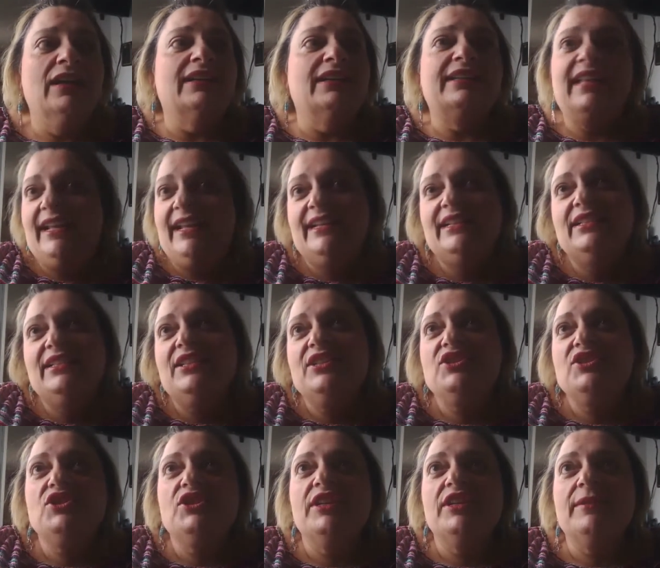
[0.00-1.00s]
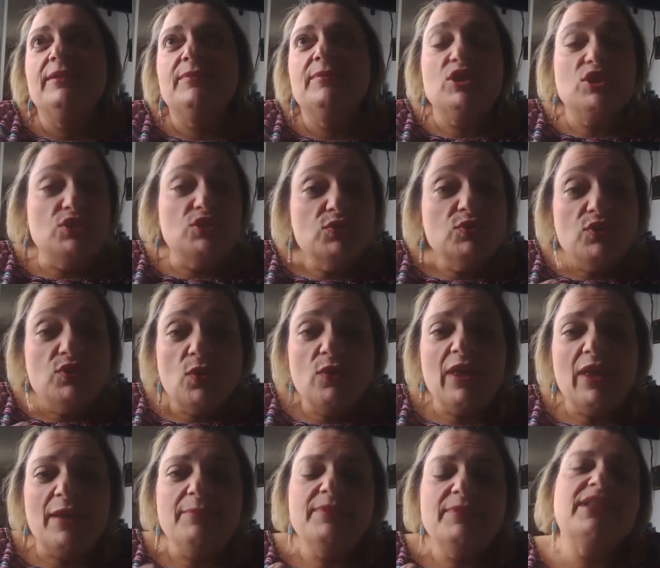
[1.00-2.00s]
Getting to the gym because you know
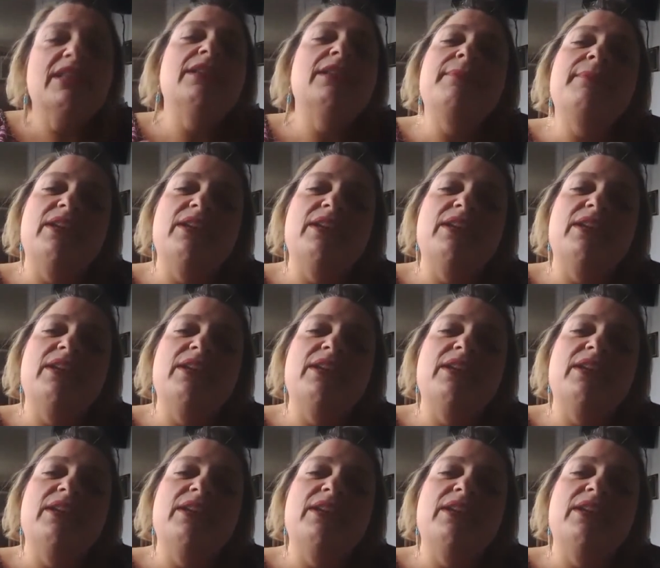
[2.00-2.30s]
that it's going to make